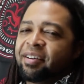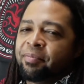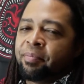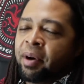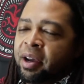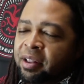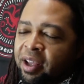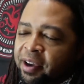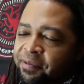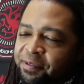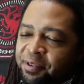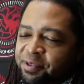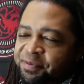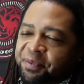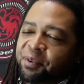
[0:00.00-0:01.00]
my life
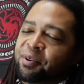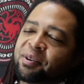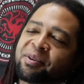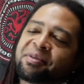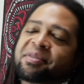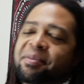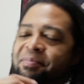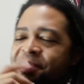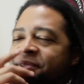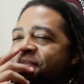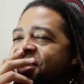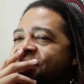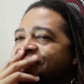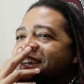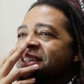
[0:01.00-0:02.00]
is full," or some
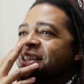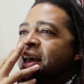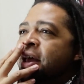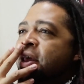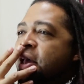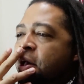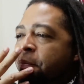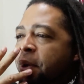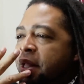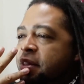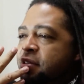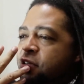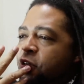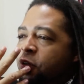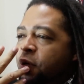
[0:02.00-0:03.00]
bullshit like that.
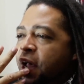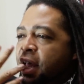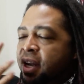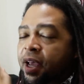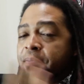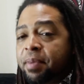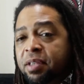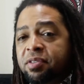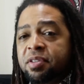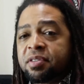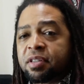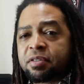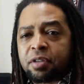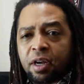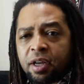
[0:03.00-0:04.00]
But so, and I mentioned
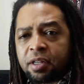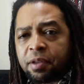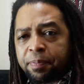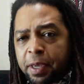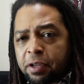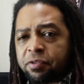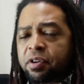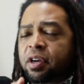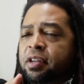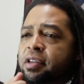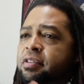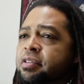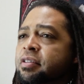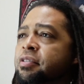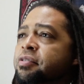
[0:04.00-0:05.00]
this on the Patreon
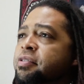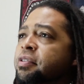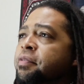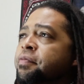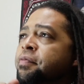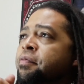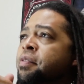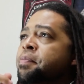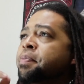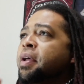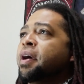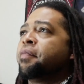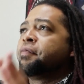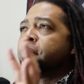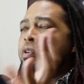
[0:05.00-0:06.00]
exclusive
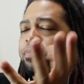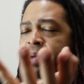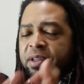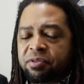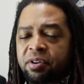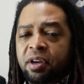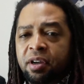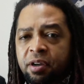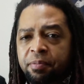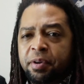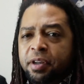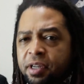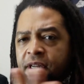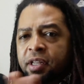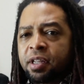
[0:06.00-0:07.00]
reply for the Patreon
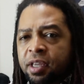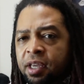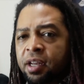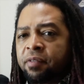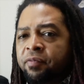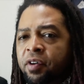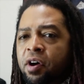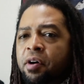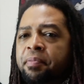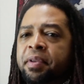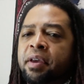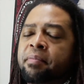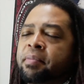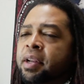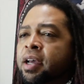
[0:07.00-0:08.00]
community to get involved
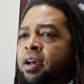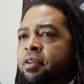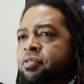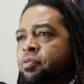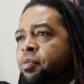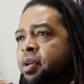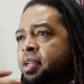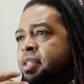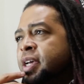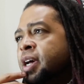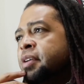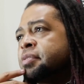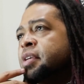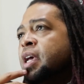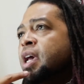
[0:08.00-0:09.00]
in, but I also wanted to
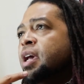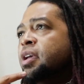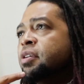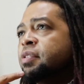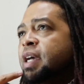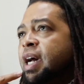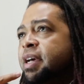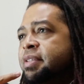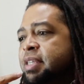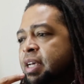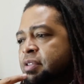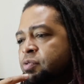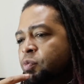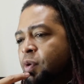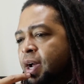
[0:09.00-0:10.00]
ask you guys
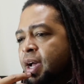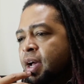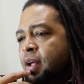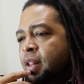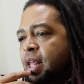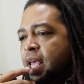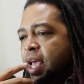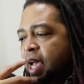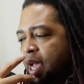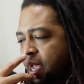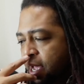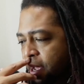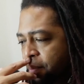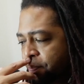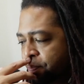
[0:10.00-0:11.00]
as well.
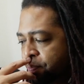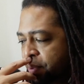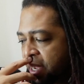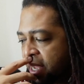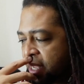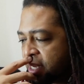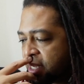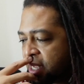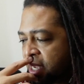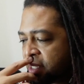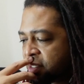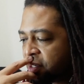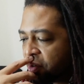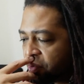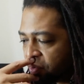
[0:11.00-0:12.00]
But I
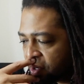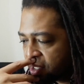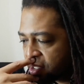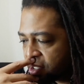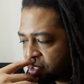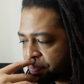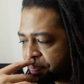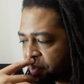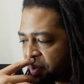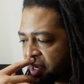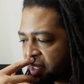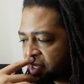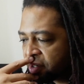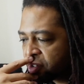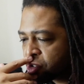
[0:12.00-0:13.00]
don't want
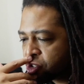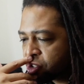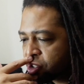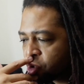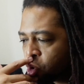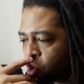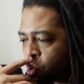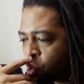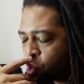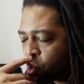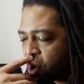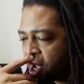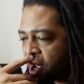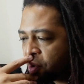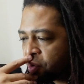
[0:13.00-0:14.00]
spoilers,
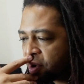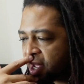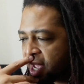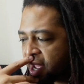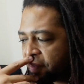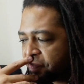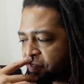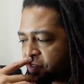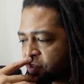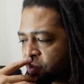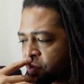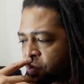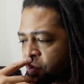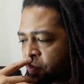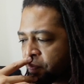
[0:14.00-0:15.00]
so I will have
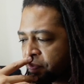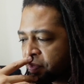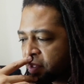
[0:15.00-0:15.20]
to